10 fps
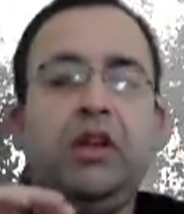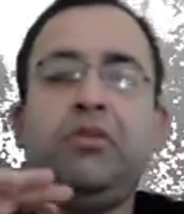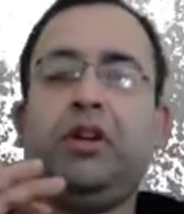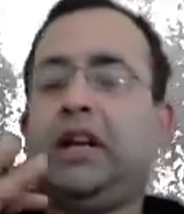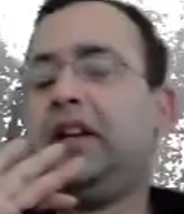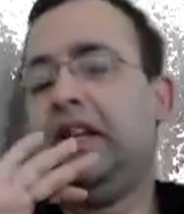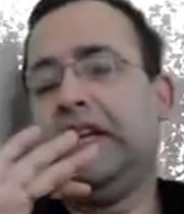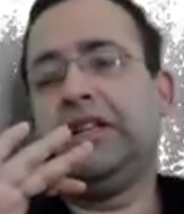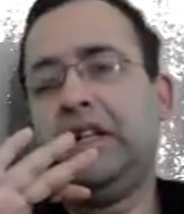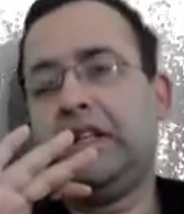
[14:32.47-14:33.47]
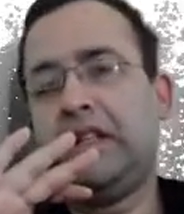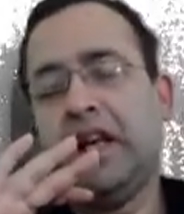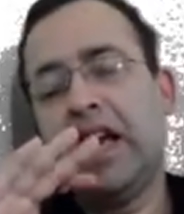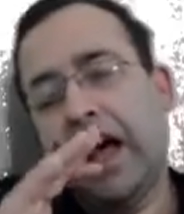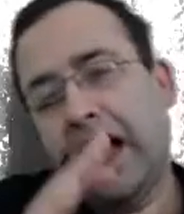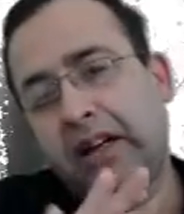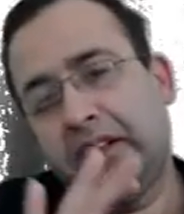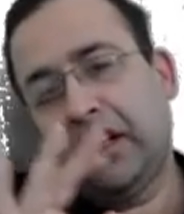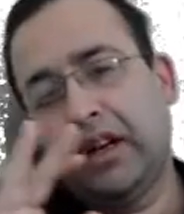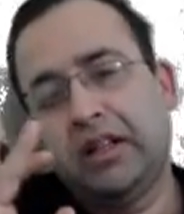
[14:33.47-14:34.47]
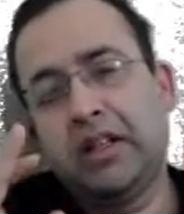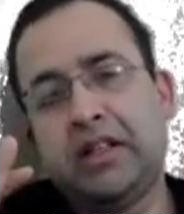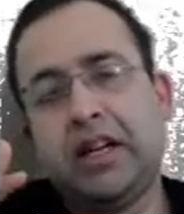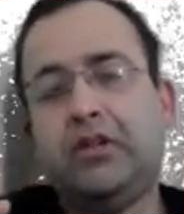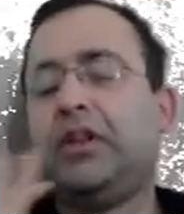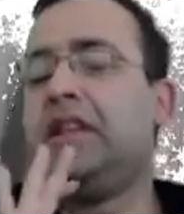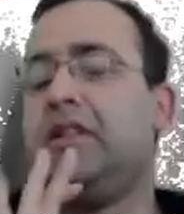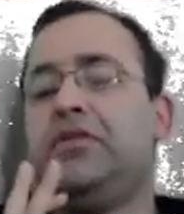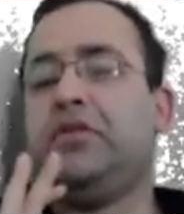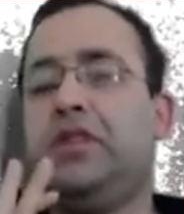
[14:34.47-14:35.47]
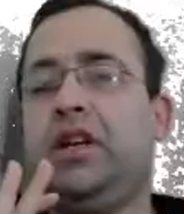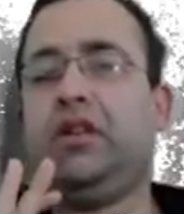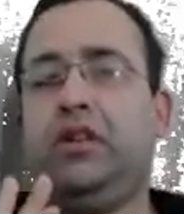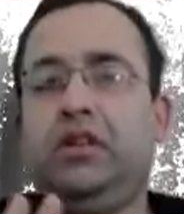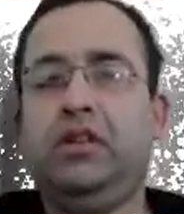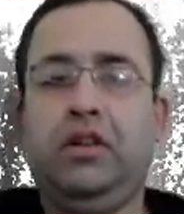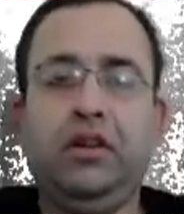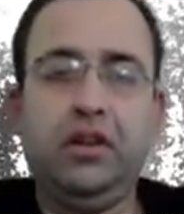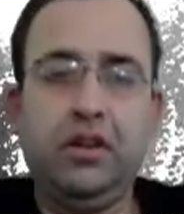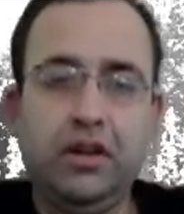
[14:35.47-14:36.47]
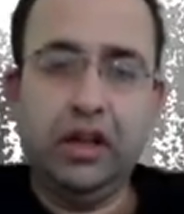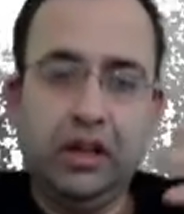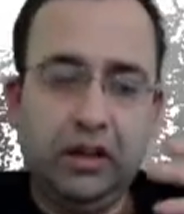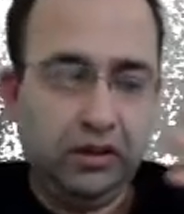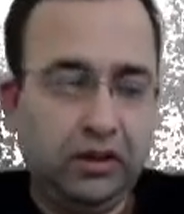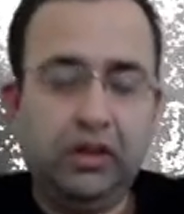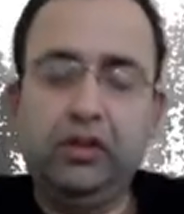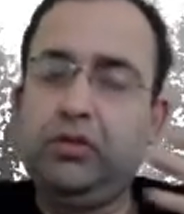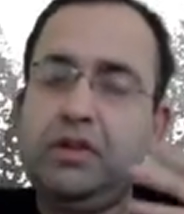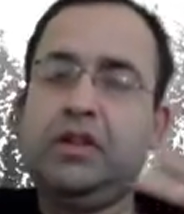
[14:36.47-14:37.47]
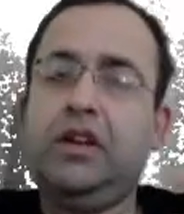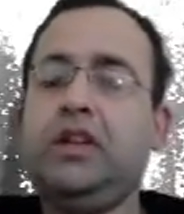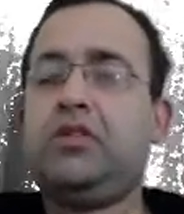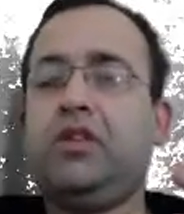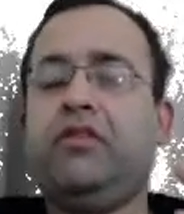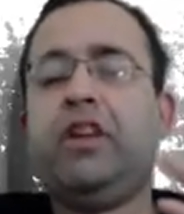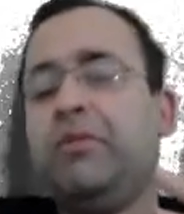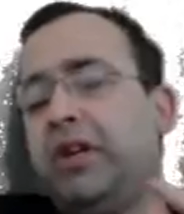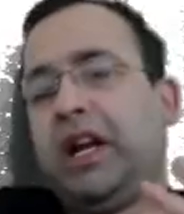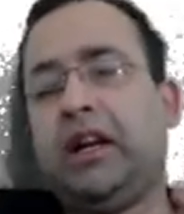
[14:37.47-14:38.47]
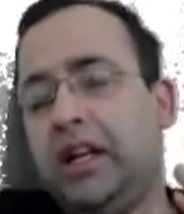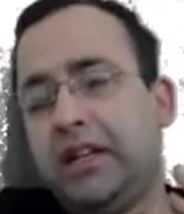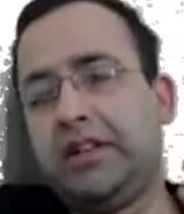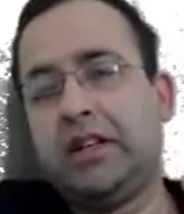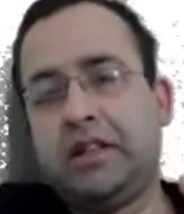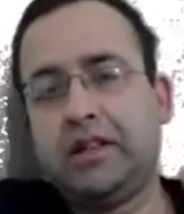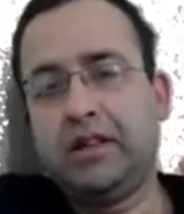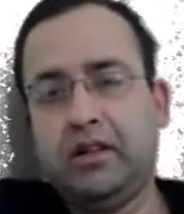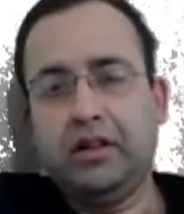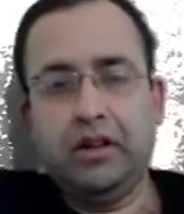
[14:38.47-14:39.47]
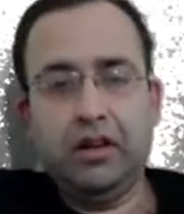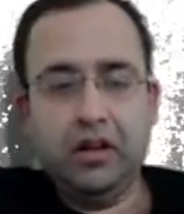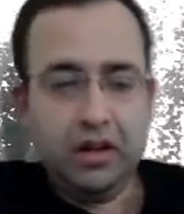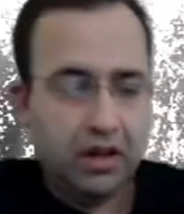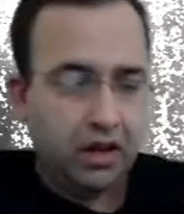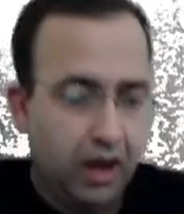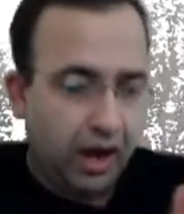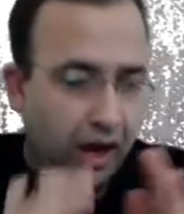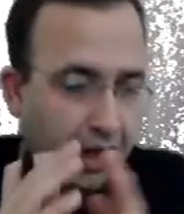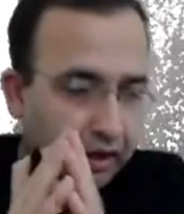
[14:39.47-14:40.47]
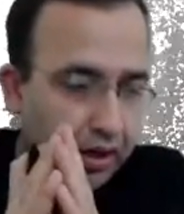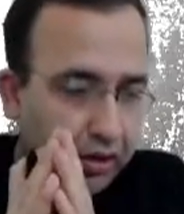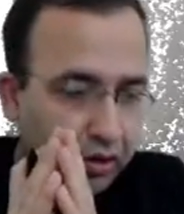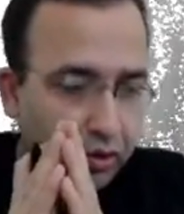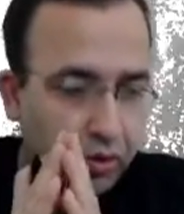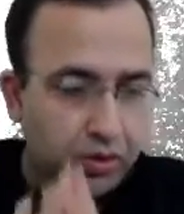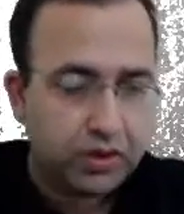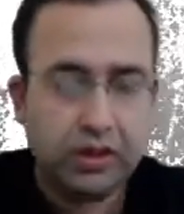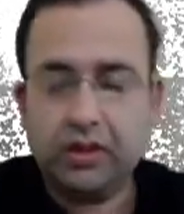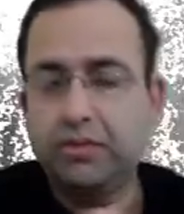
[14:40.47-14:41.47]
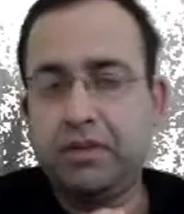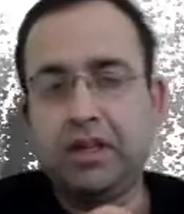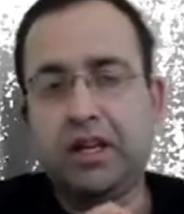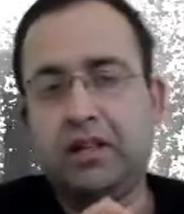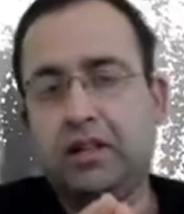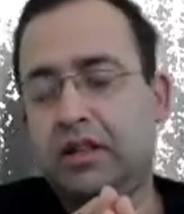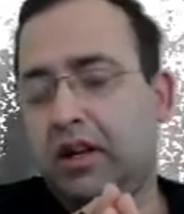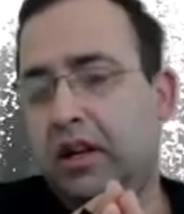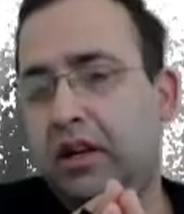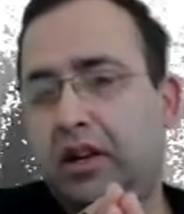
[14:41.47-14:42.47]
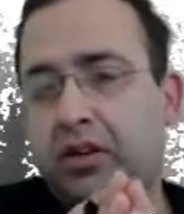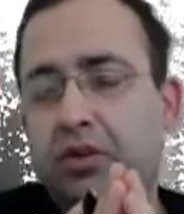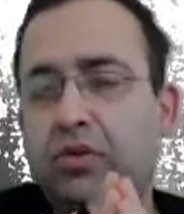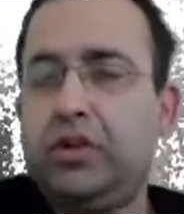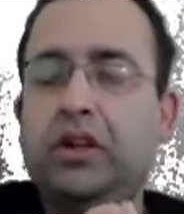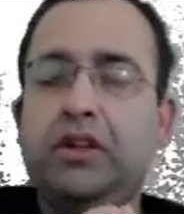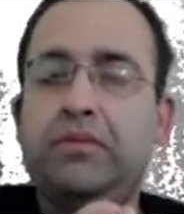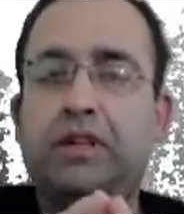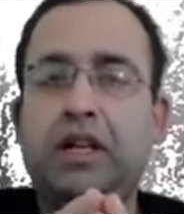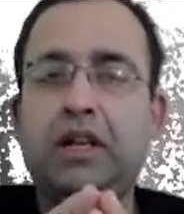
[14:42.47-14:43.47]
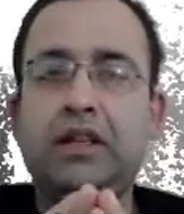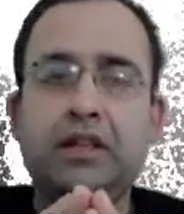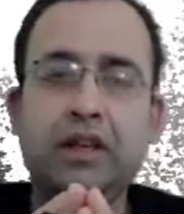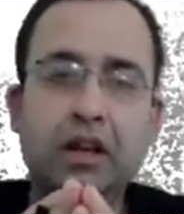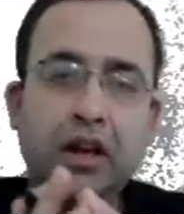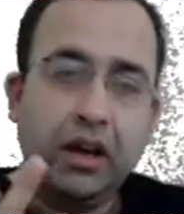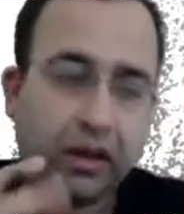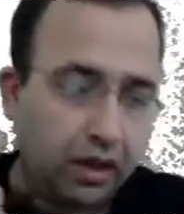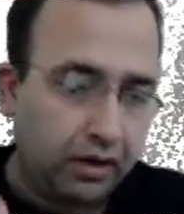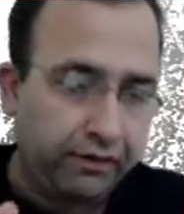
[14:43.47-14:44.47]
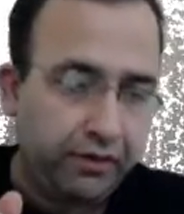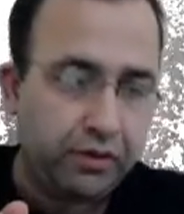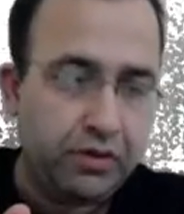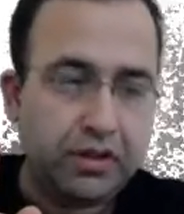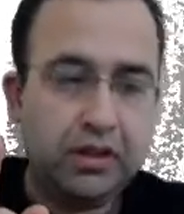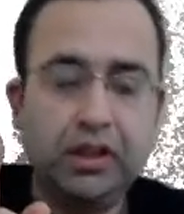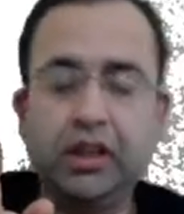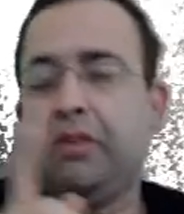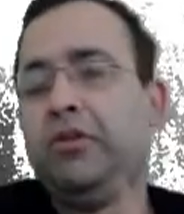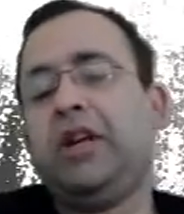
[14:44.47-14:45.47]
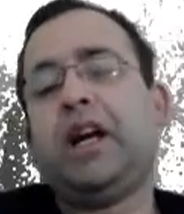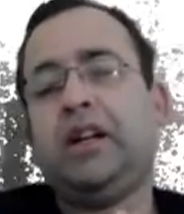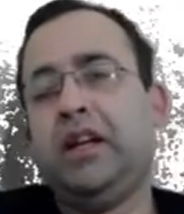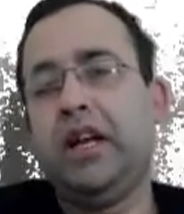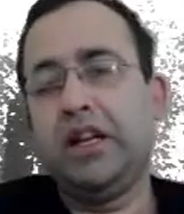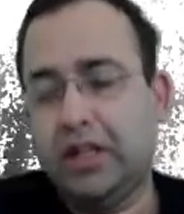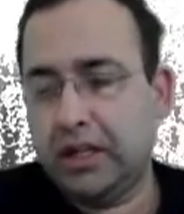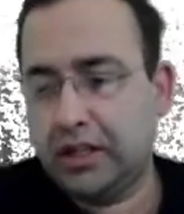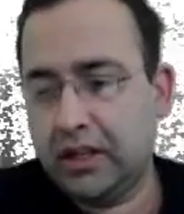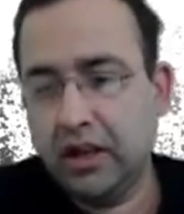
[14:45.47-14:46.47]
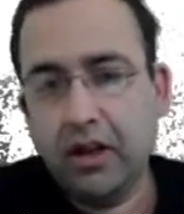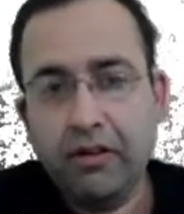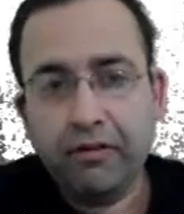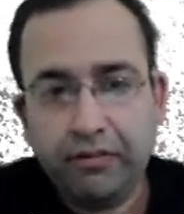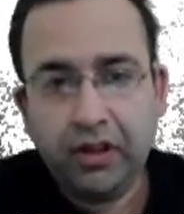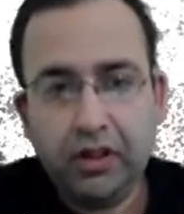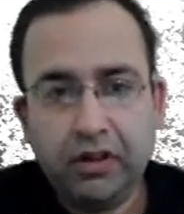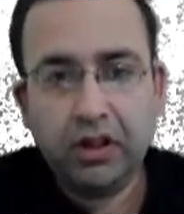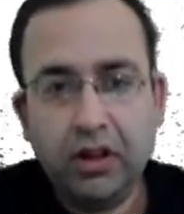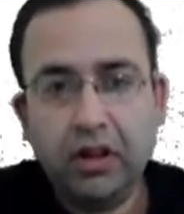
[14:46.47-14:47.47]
chemotactic agents and the other cytokines associated. This was a list of chemotactic agents. Under no circumstance, under no circumstance, confuse the chemotactic agents with